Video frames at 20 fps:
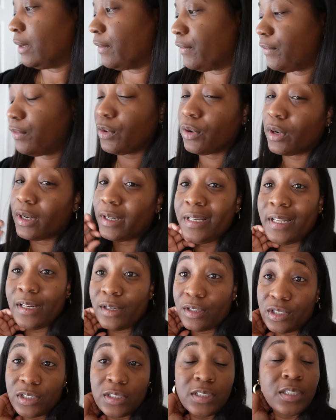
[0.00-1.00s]
for
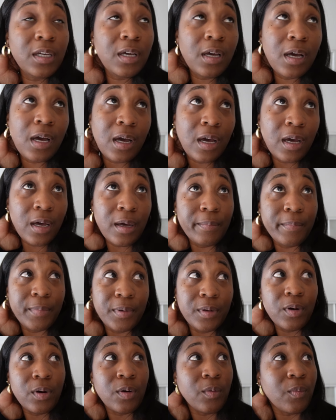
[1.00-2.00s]
dinners um,
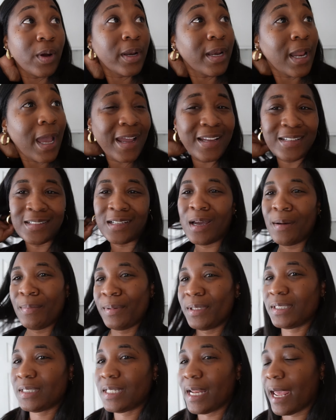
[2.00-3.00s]
or whatnot and a
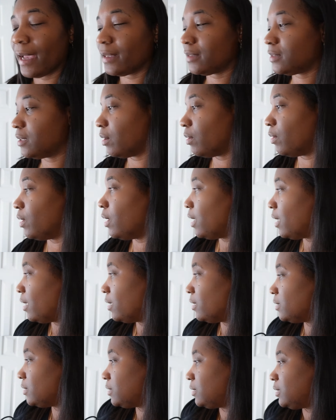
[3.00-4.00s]
couple of snacks. So
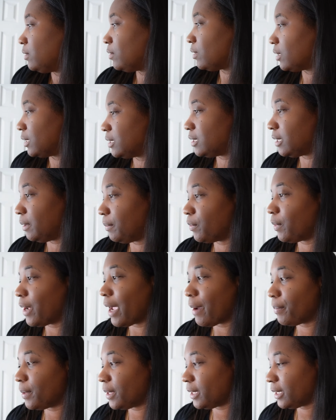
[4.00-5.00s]
still gonna see, but we
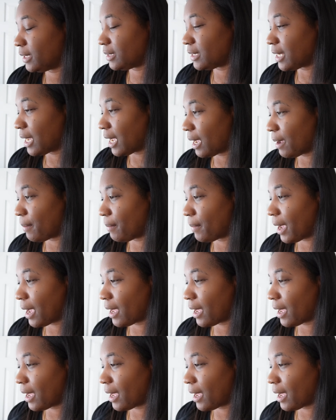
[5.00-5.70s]
have plenty of time.